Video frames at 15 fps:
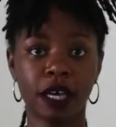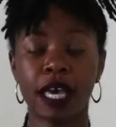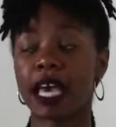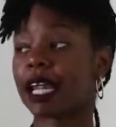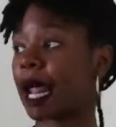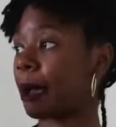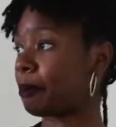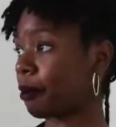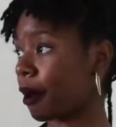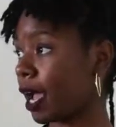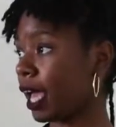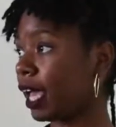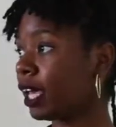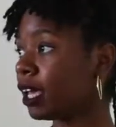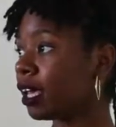And I
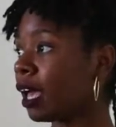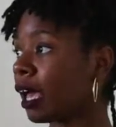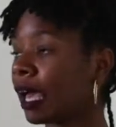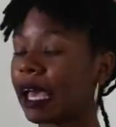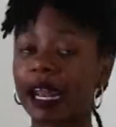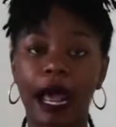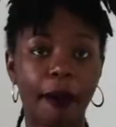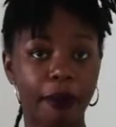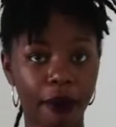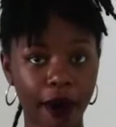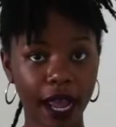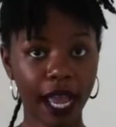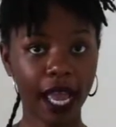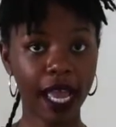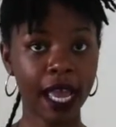prayed, and I
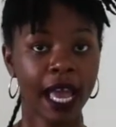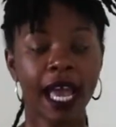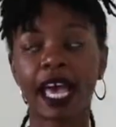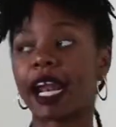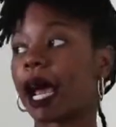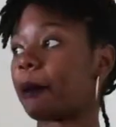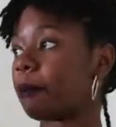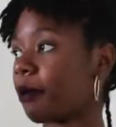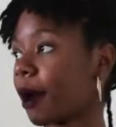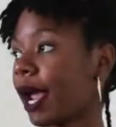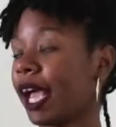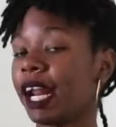prayed, and I prayed.